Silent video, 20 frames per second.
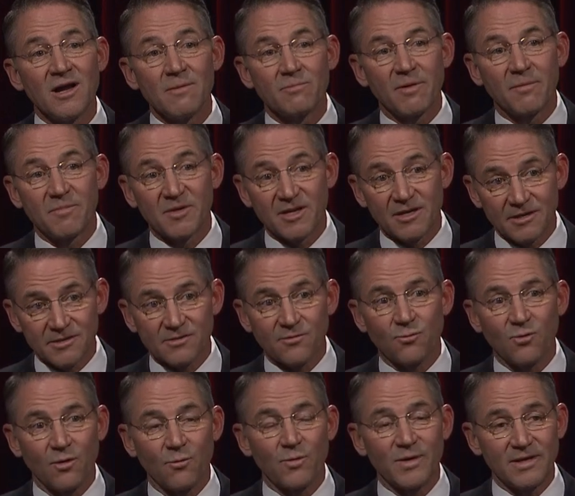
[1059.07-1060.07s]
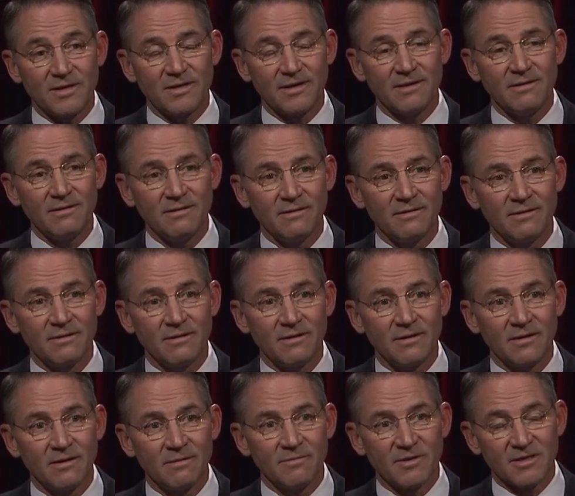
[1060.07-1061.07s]
But because of what we did,
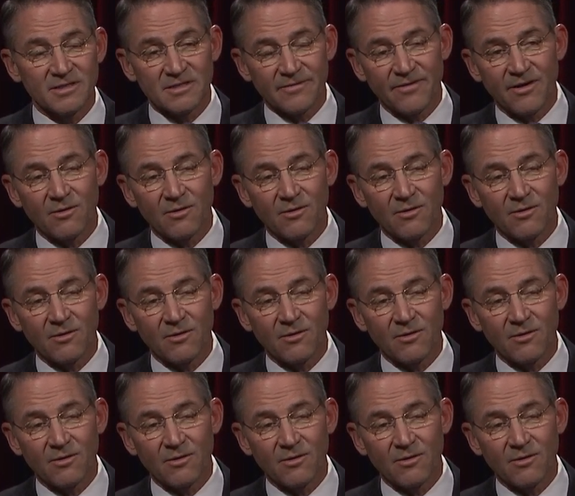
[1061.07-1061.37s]
because of